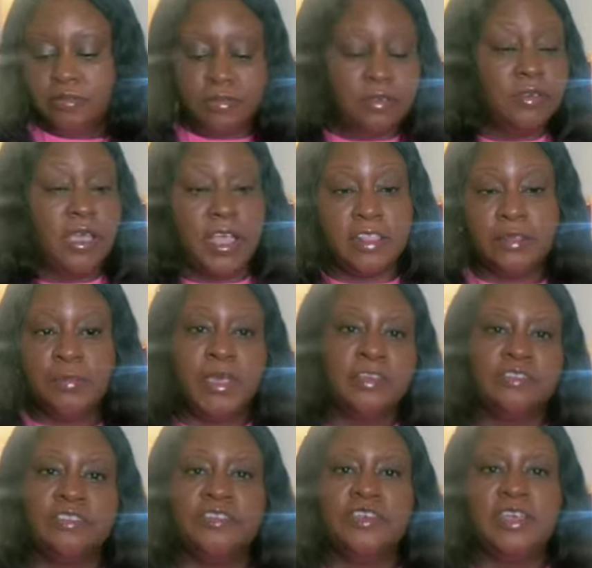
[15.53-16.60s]
you got to make
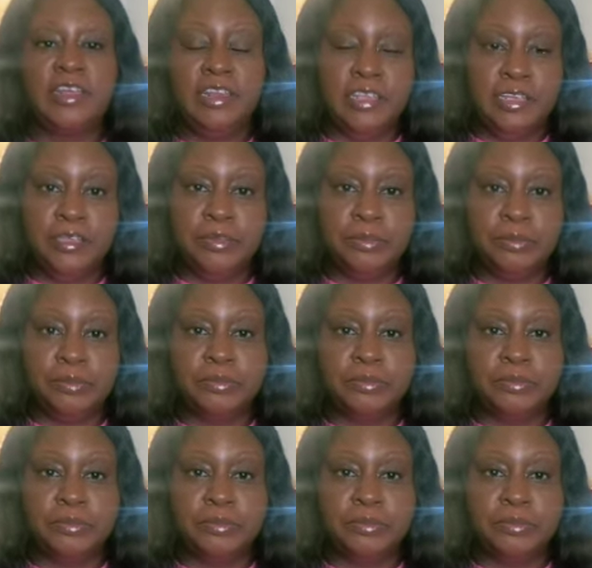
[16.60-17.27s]
sure you're clean.